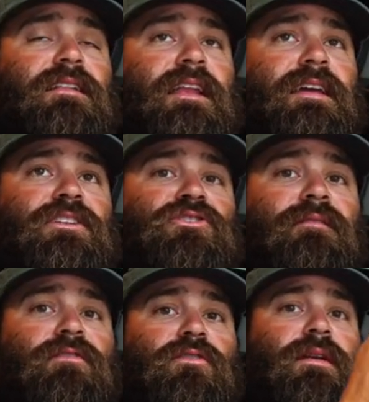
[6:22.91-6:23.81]
letting it
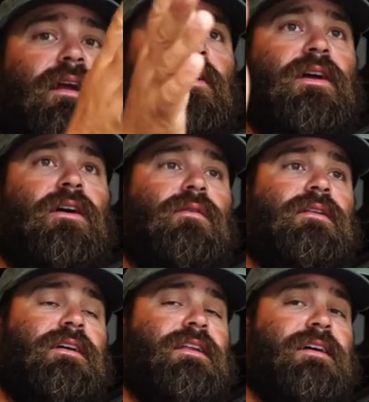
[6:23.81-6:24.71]
drift through an area,
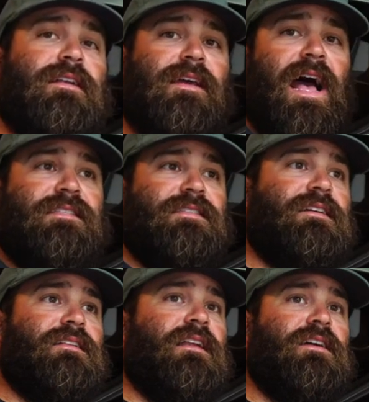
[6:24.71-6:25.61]
reeling it in, casting
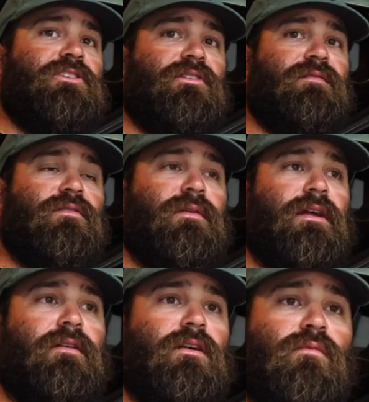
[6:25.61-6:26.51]
it, letting it drift through an
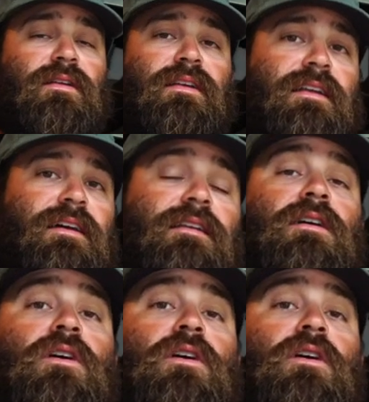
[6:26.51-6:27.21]
area, reeling it in.